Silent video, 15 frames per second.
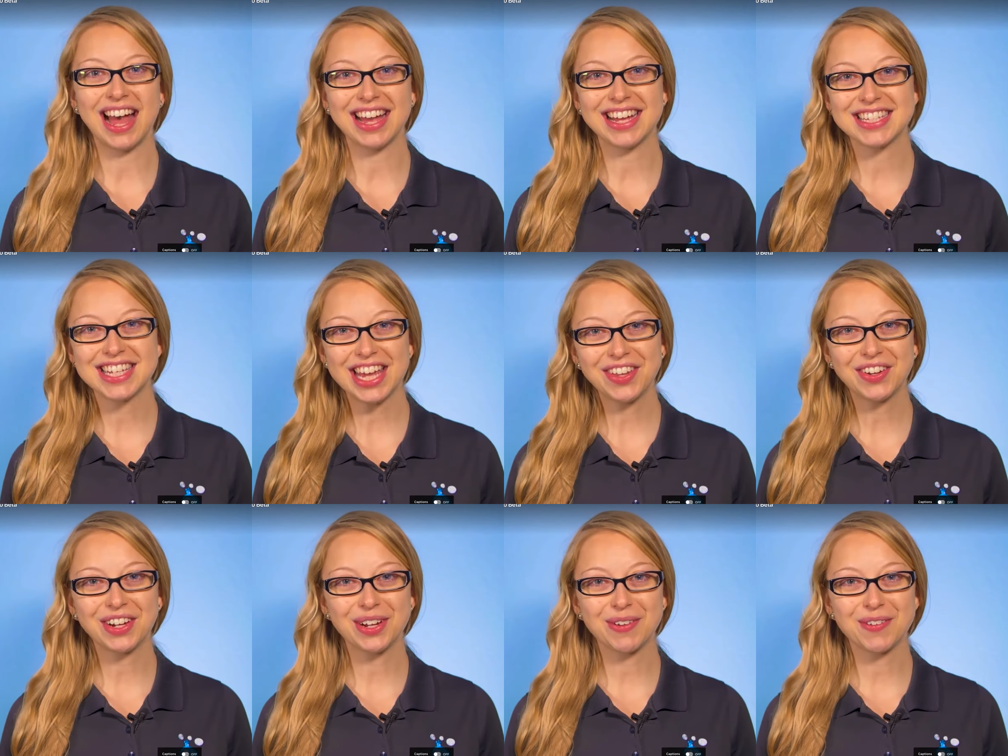or on the
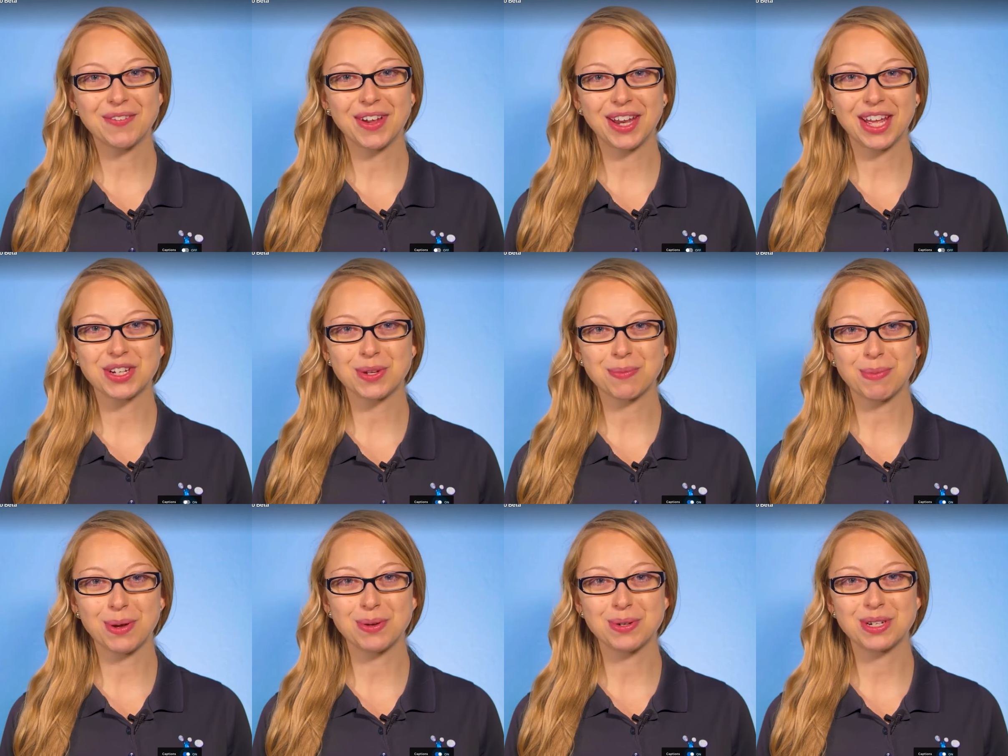closed captions
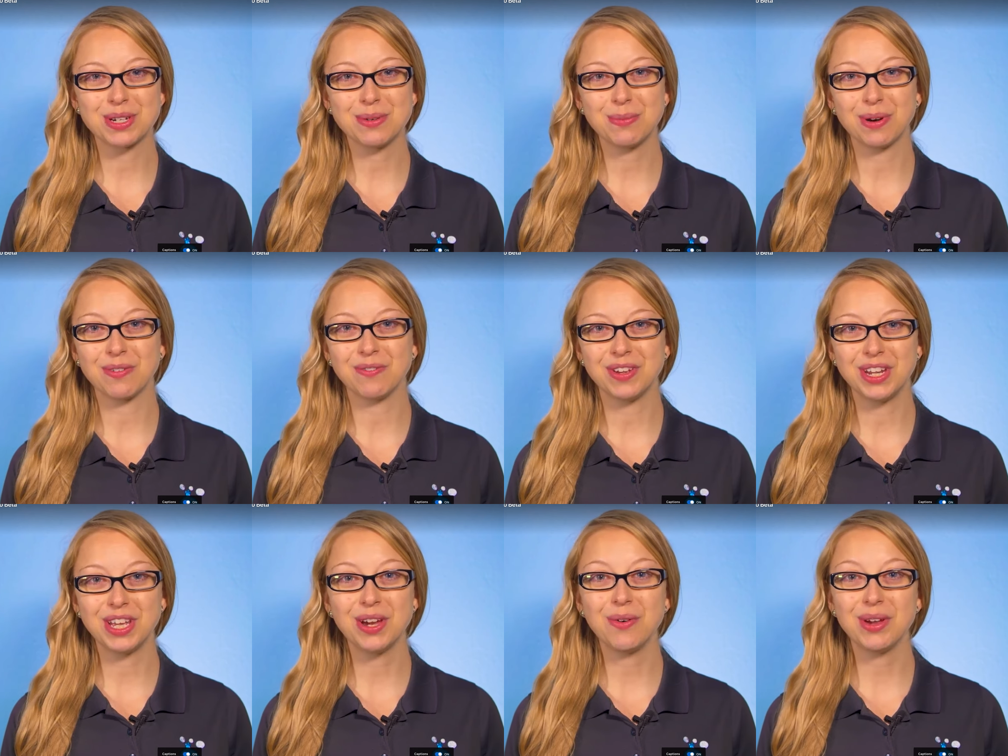feature.
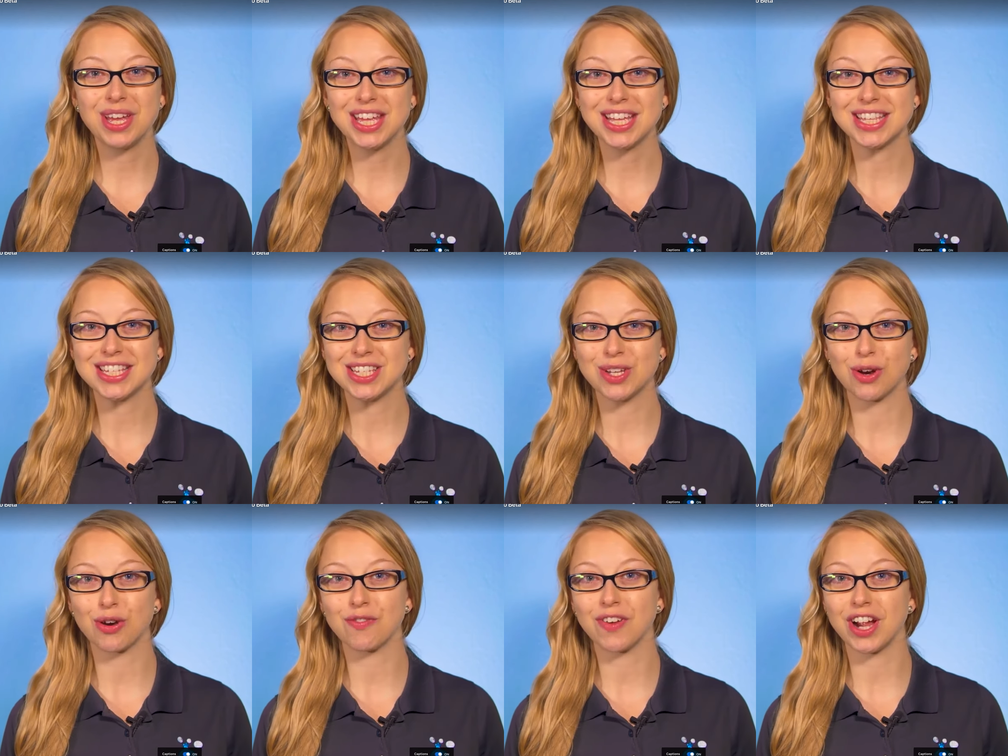This means if you
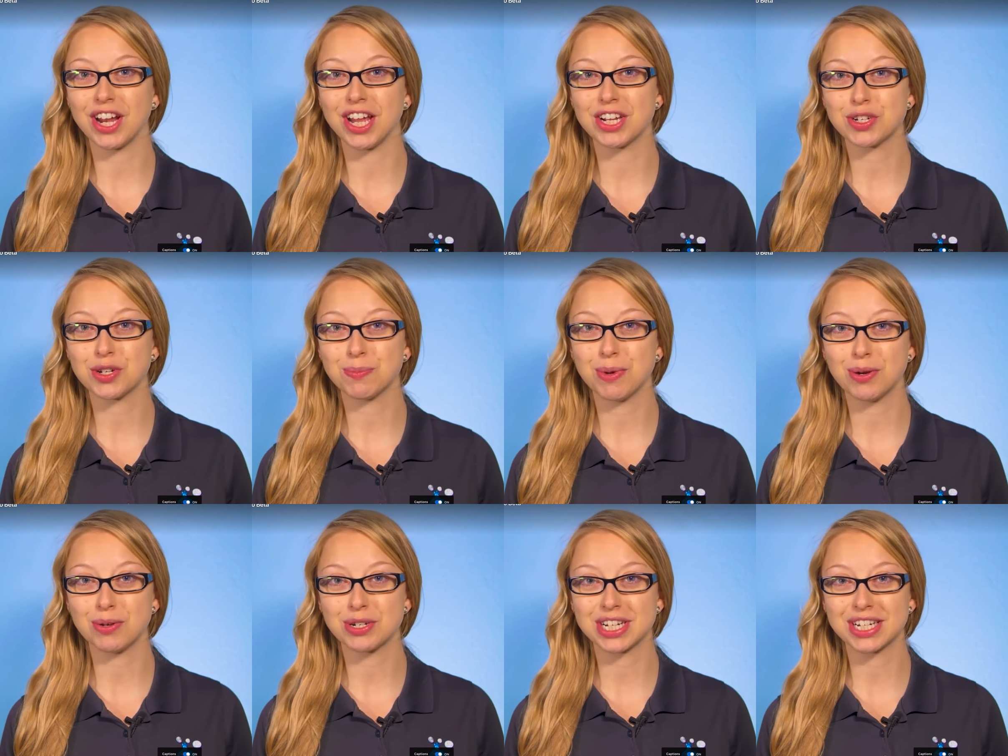add the S R T
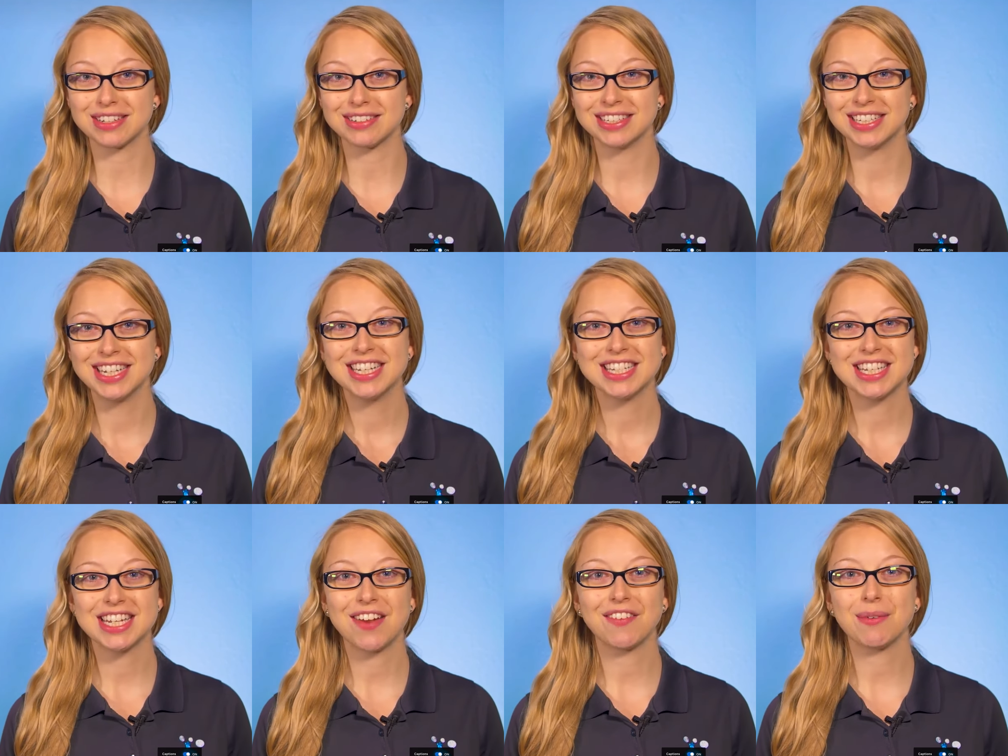file, it's not
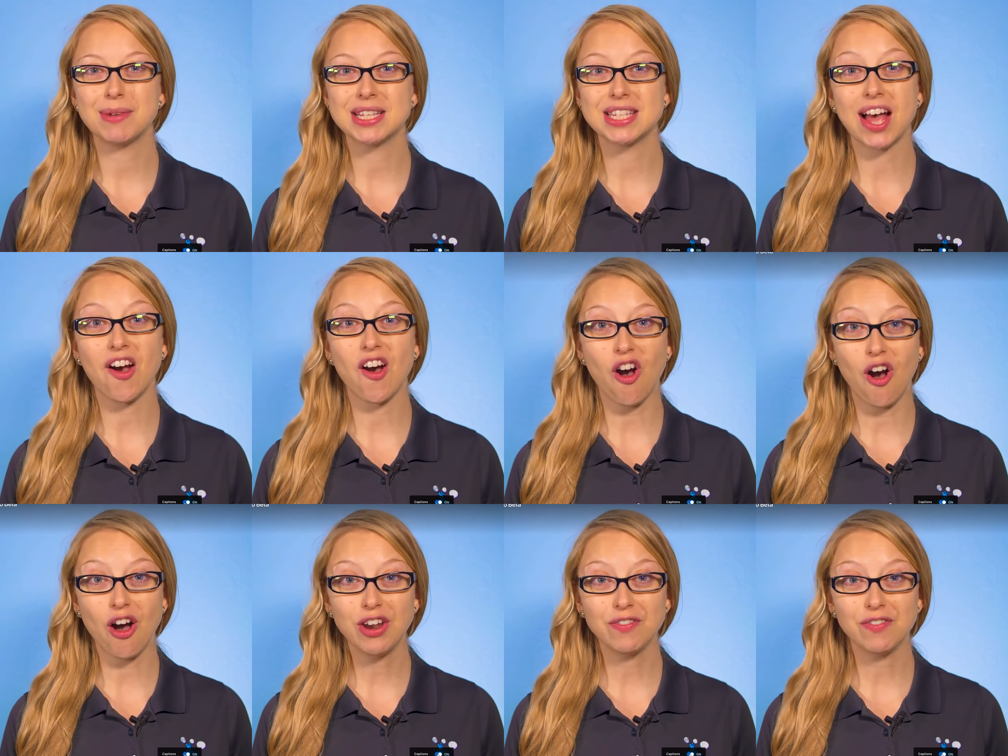guaranteed that the
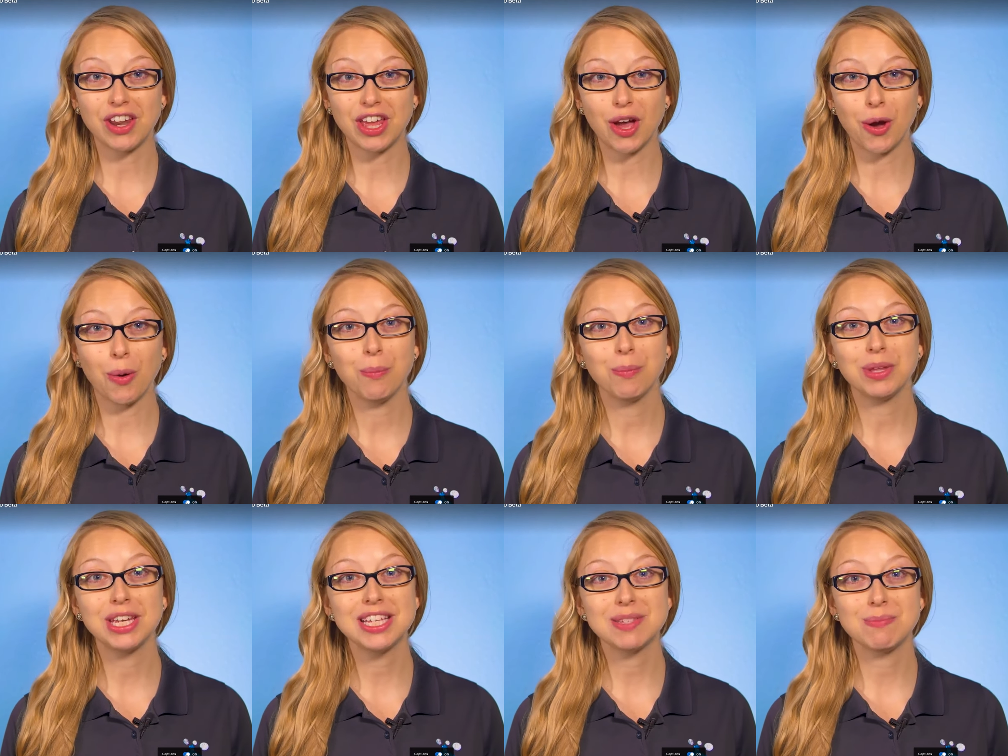video is going to
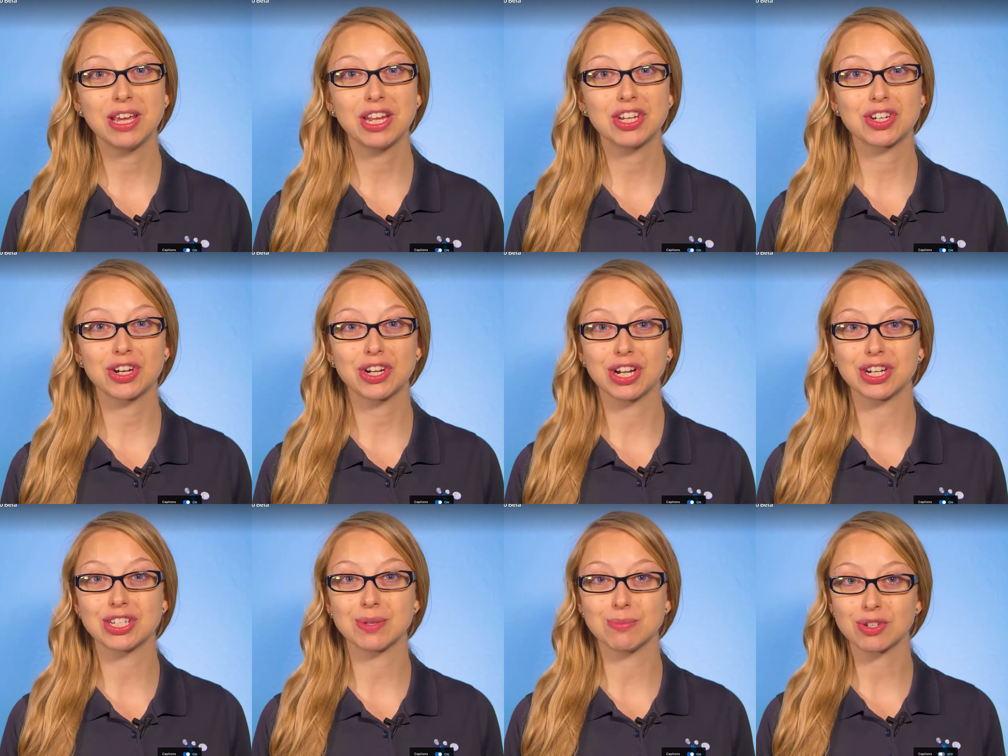autoplay with the
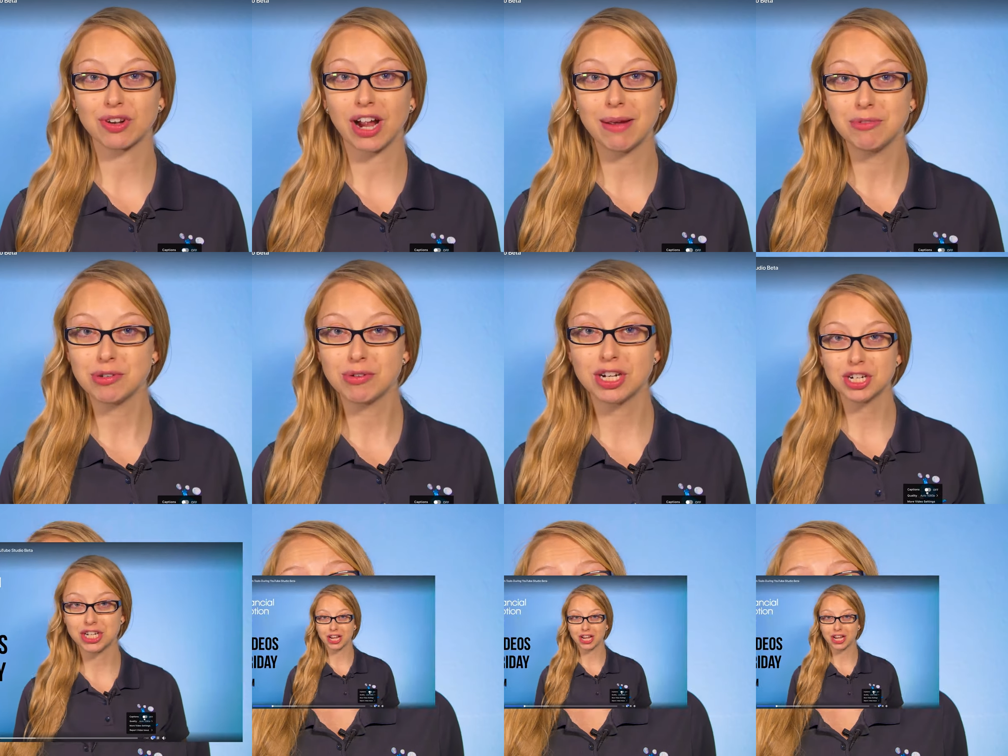captions.